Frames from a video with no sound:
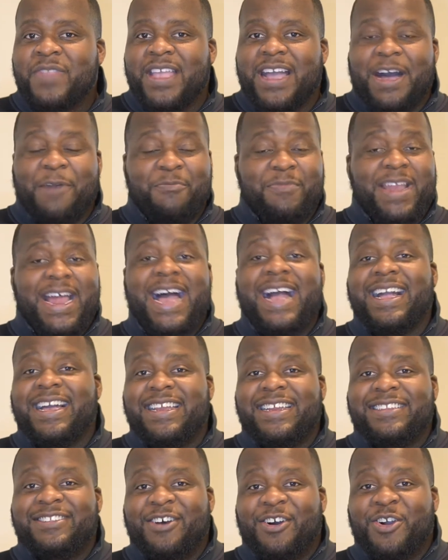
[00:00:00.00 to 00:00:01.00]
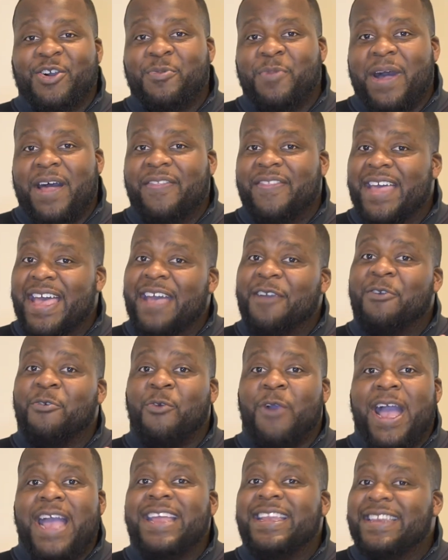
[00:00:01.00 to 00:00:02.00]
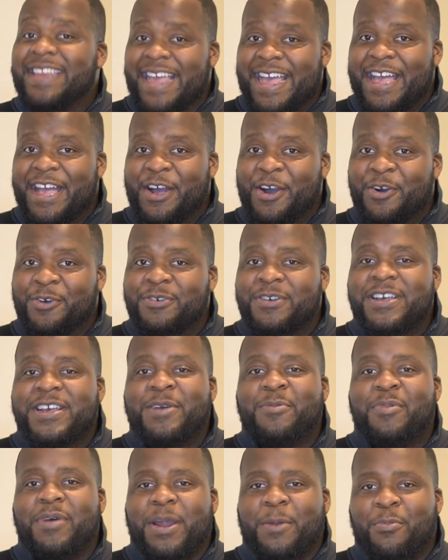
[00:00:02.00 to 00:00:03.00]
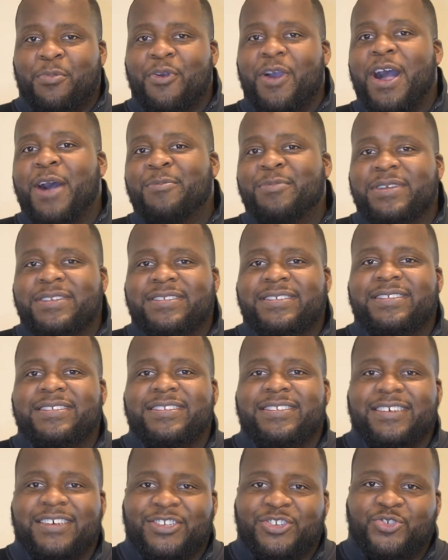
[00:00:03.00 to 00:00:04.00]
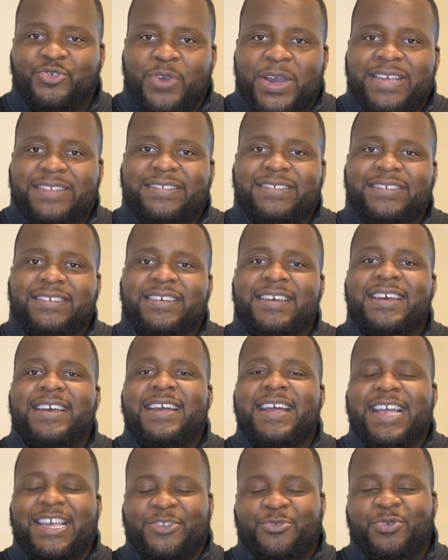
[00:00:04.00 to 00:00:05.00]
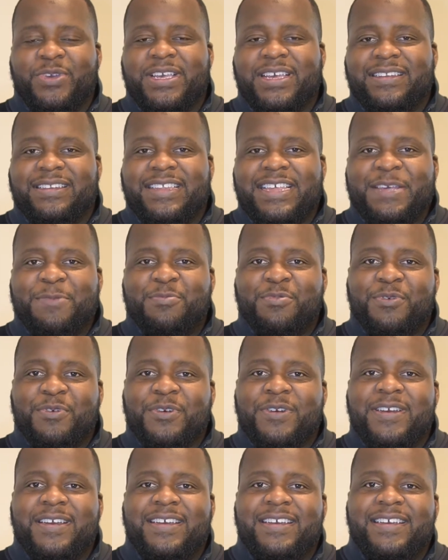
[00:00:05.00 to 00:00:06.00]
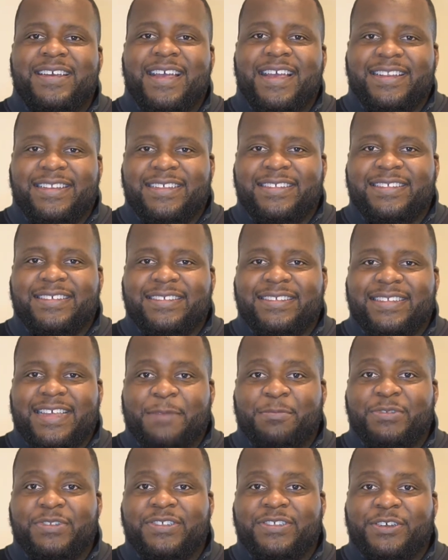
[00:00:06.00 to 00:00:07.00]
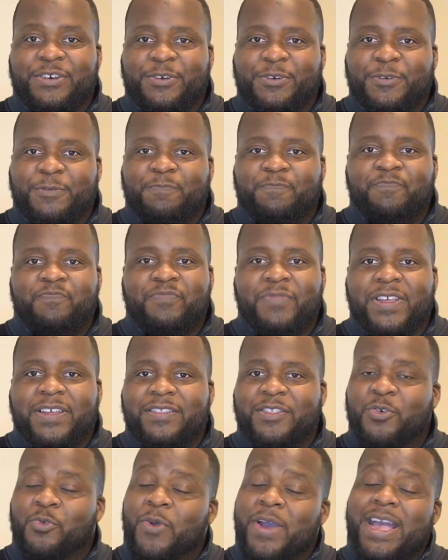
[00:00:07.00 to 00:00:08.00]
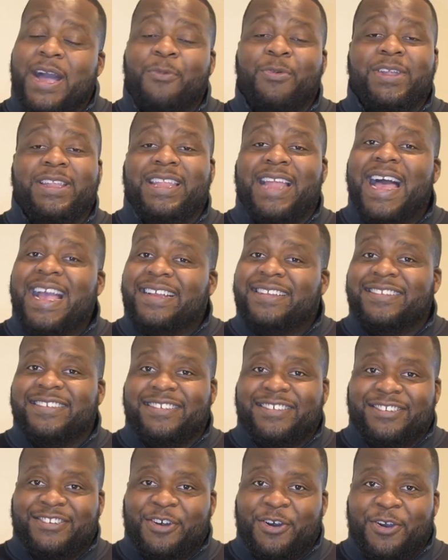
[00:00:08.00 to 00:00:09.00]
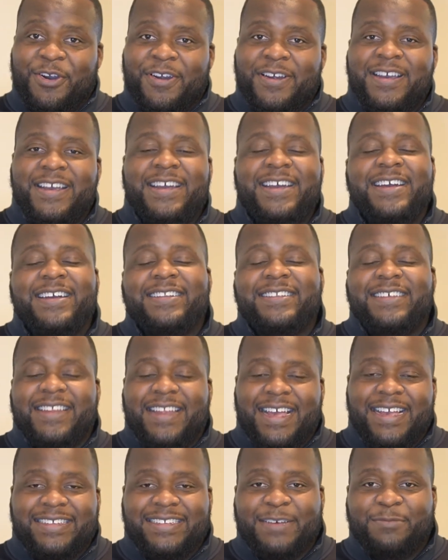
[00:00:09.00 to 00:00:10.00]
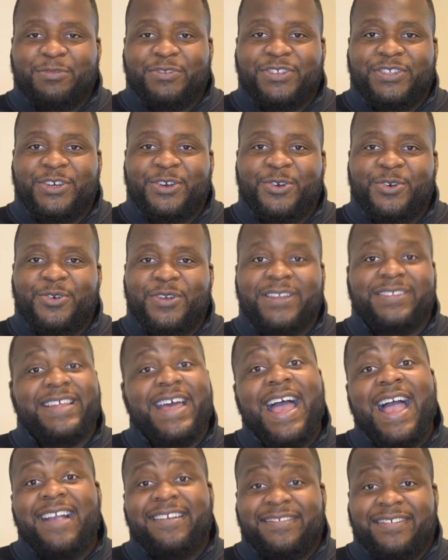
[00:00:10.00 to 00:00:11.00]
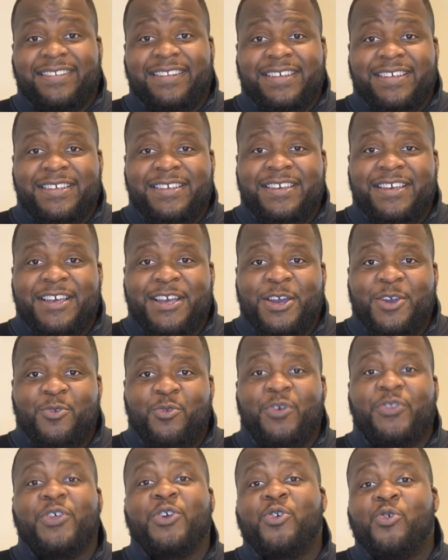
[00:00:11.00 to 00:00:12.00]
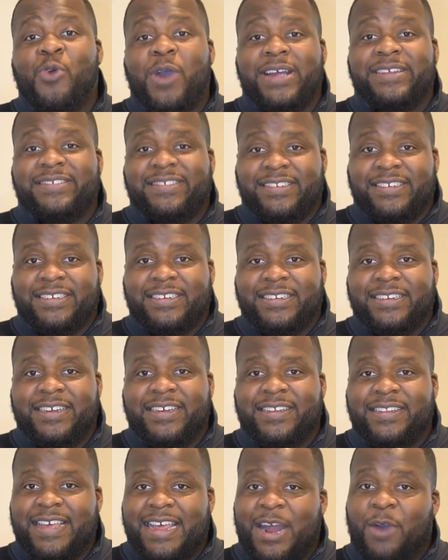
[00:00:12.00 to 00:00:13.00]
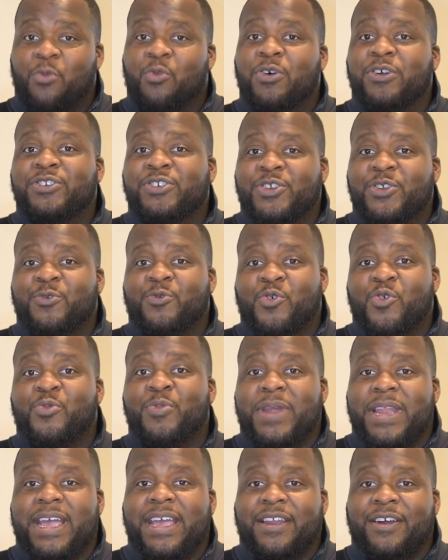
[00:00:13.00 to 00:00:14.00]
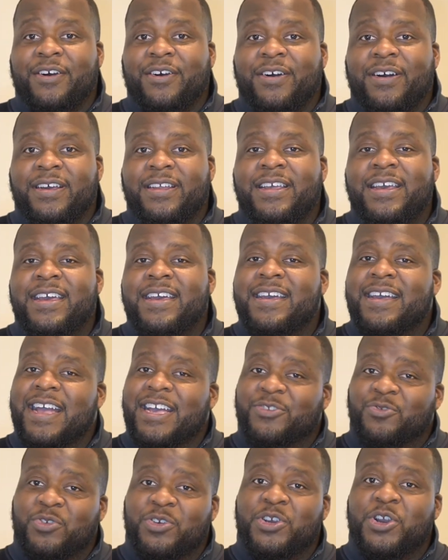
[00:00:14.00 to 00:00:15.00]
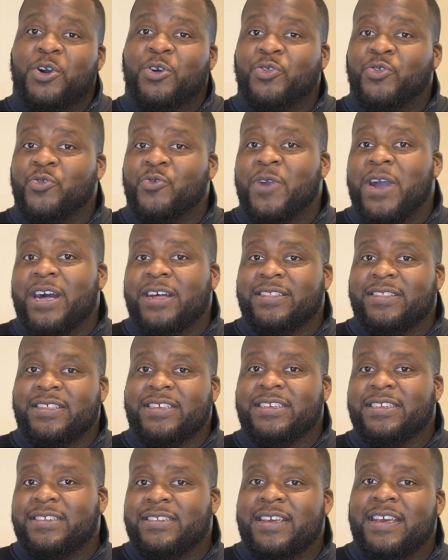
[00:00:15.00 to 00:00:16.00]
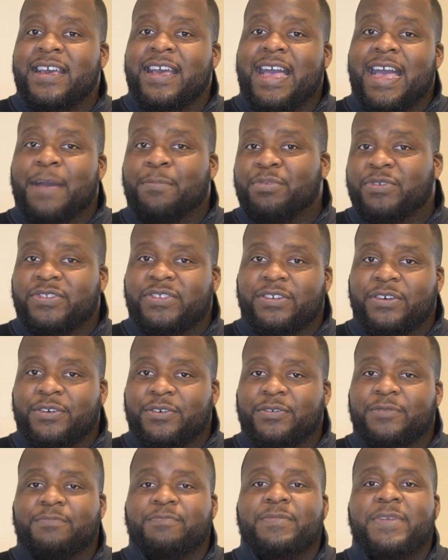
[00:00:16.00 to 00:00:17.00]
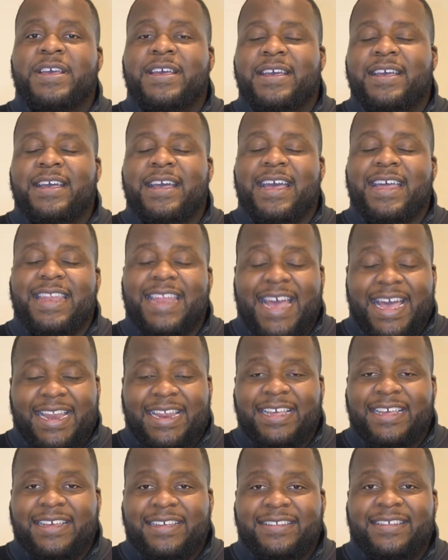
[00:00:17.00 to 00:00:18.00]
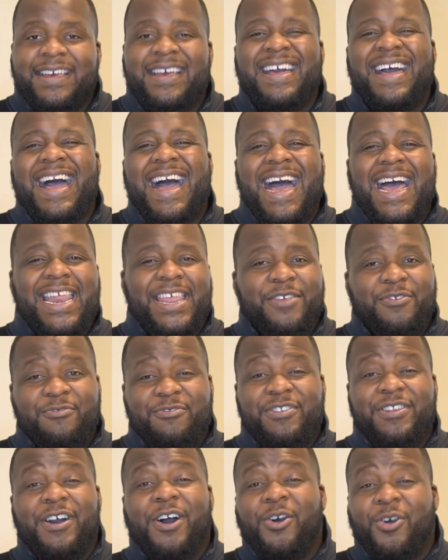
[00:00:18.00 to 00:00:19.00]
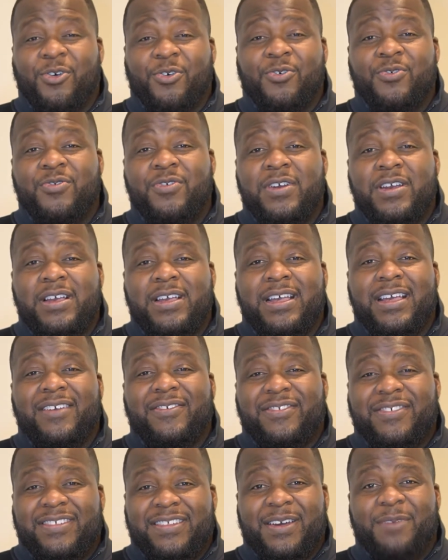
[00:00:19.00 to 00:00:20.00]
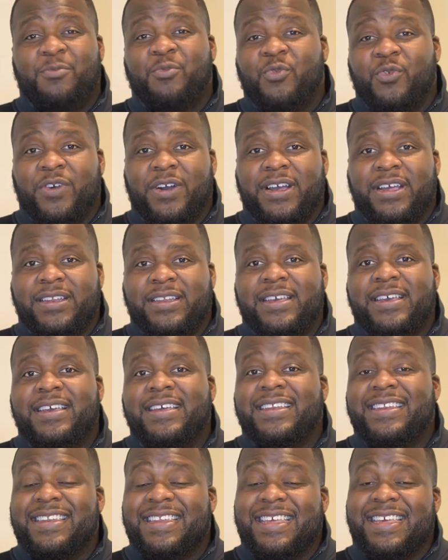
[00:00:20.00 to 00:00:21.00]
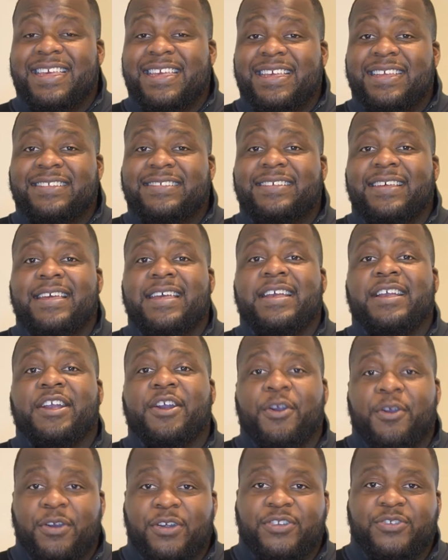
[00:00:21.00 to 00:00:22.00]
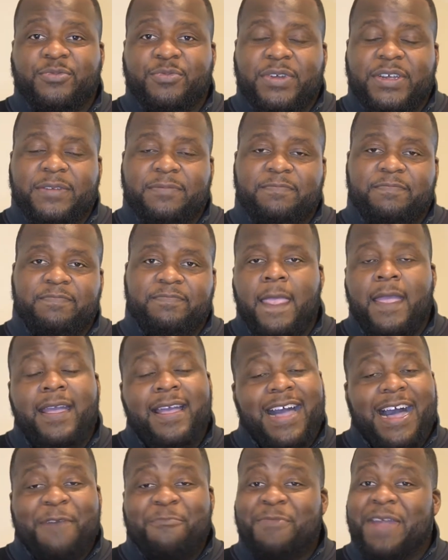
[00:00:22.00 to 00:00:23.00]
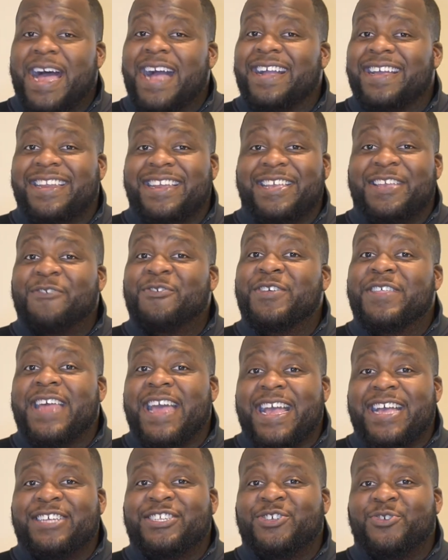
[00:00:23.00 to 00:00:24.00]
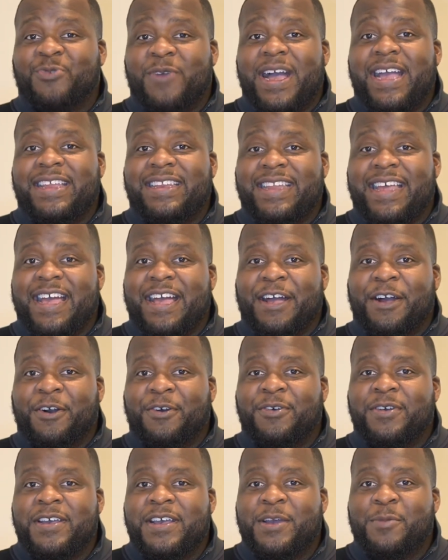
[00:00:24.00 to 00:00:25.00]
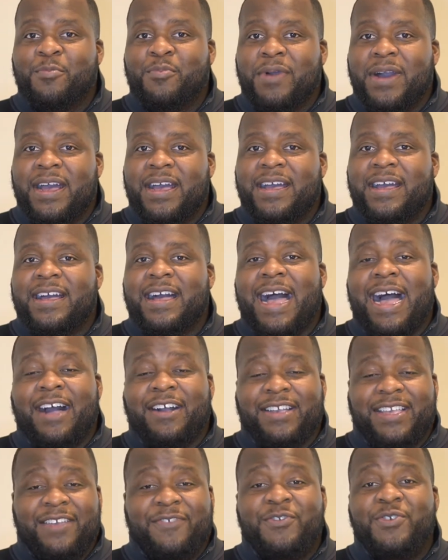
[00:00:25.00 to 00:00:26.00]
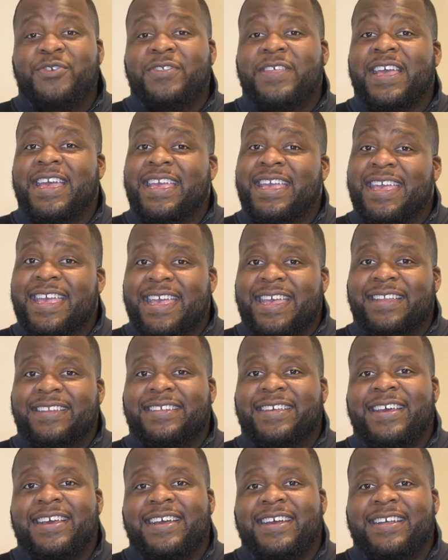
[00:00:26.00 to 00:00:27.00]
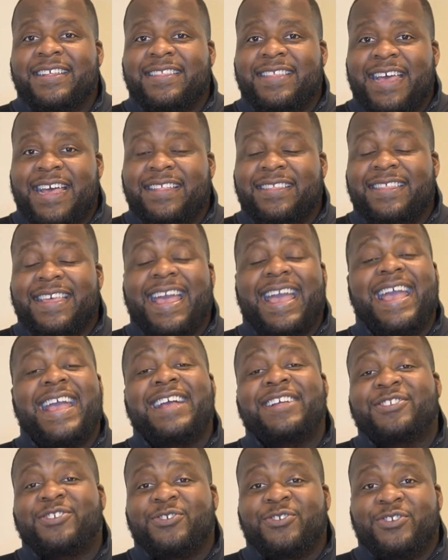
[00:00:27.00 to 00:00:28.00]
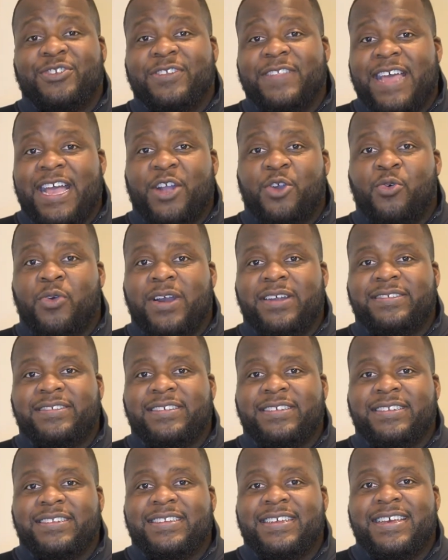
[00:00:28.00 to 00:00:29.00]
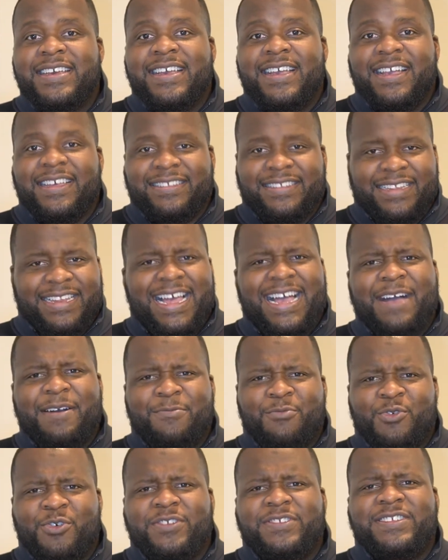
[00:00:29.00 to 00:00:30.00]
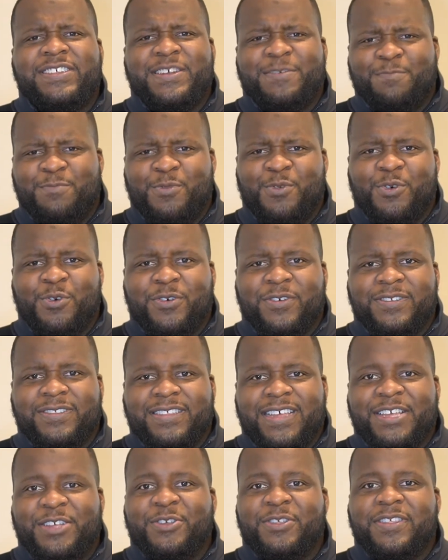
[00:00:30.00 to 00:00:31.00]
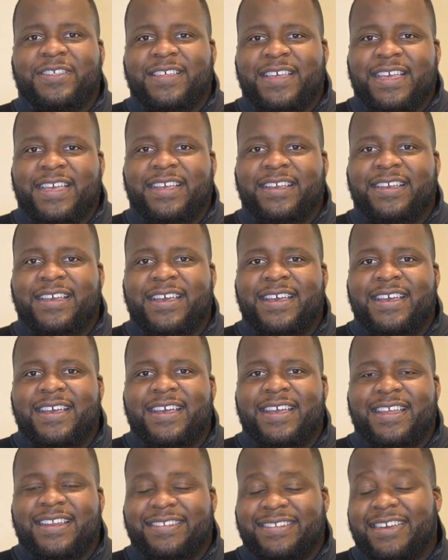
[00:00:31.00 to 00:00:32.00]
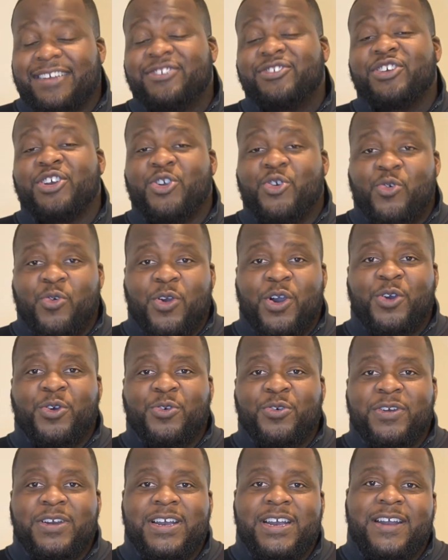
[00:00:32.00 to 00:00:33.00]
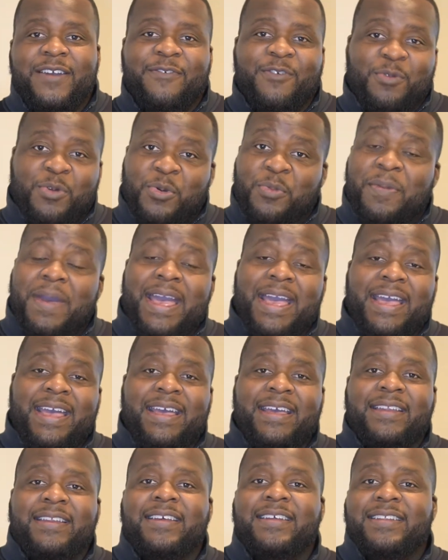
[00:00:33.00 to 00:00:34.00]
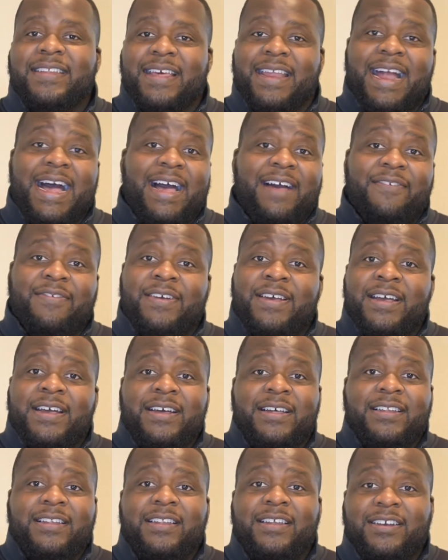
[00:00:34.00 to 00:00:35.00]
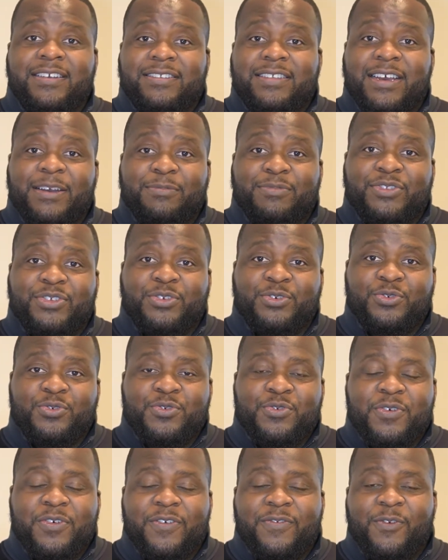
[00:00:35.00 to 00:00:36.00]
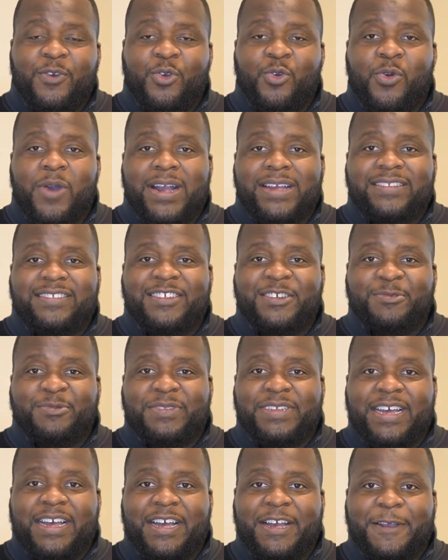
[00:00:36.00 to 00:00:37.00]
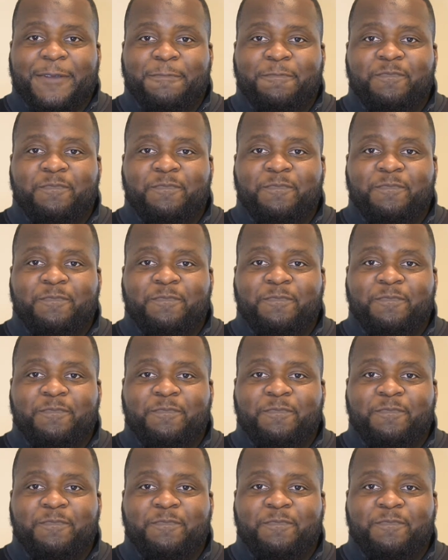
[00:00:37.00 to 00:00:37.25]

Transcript: I'm not going to talk about that right now, but I promise to address it as we get deeper into this episode. The way I would like to start today's episode is actually with a question that I want you to ruminate on as we go throughout this episode. And that is, how do you know if someone needs encouragement? I'm not going to give you the answer right now, but I'll give you the hint that the answer to that question is a lot more simple than you think. And it's actually a quote from a man that I've looked up to for quite some time.